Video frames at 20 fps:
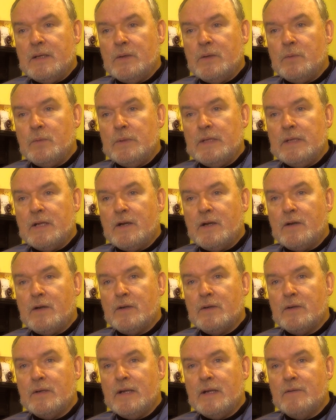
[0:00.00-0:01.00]
We
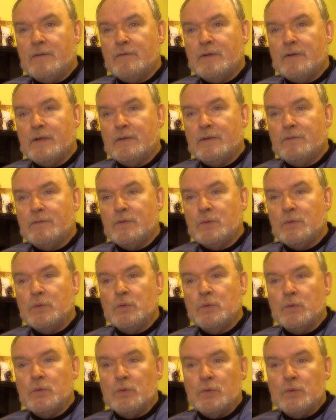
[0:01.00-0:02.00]
have very
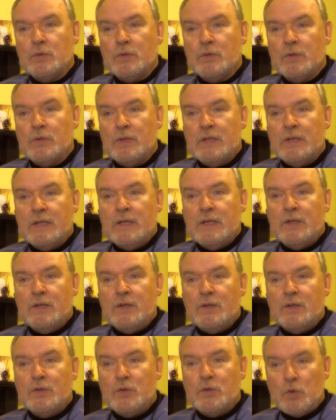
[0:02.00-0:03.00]
few
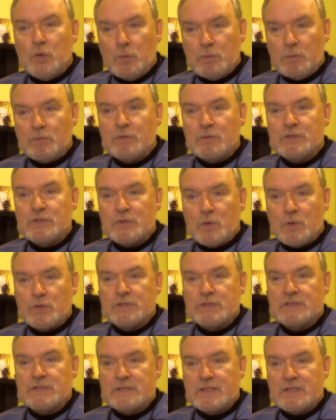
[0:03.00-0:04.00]
human
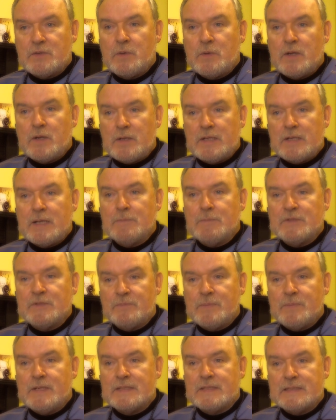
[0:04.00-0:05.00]
resources, as it were, in terms
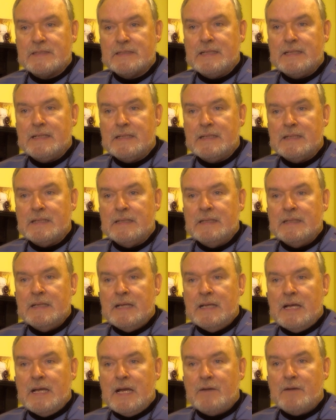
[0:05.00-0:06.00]
of personnel.
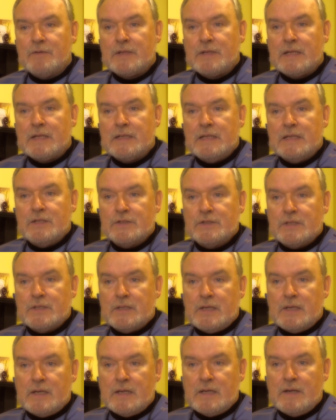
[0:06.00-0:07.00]
Africa and
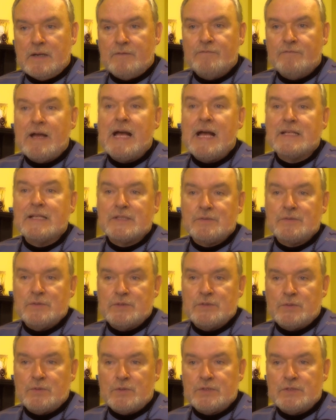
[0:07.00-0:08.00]
Asia have vast
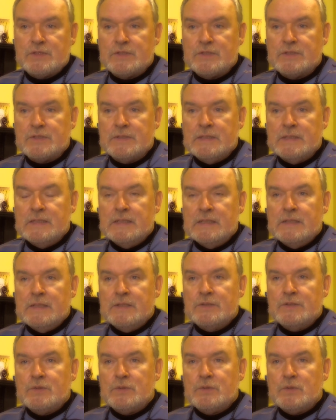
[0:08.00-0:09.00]
resources.
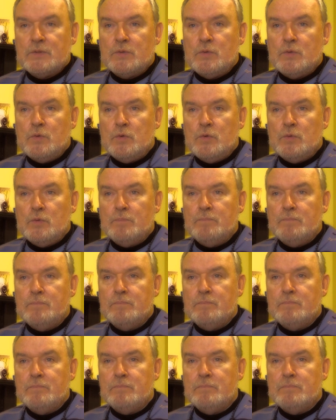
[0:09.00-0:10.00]
So the whole
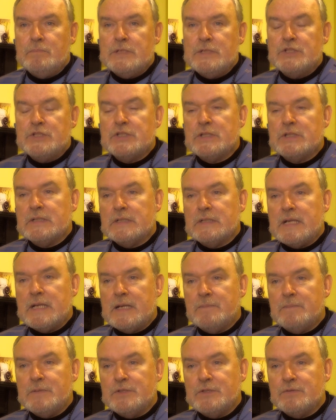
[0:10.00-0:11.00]
mission
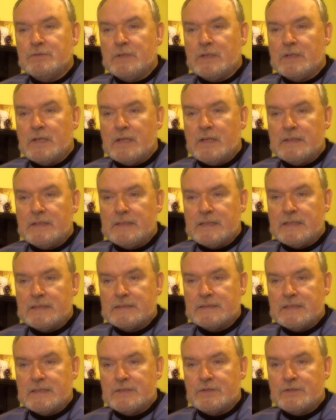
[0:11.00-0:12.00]
and missionary
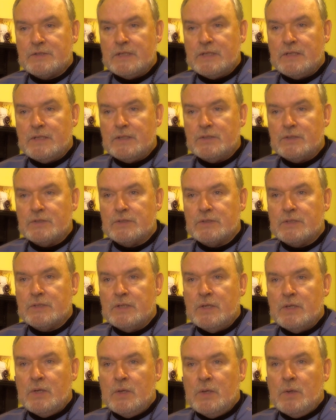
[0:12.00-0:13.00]
context has changed,
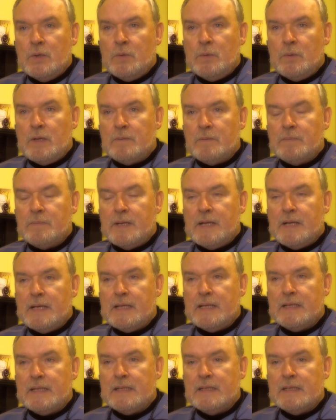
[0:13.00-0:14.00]

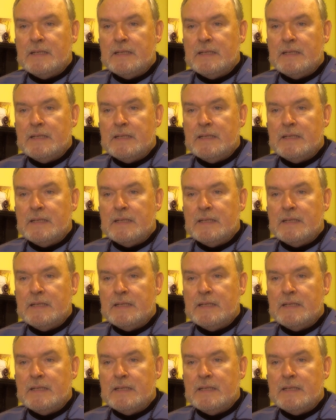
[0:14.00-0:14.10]
whereby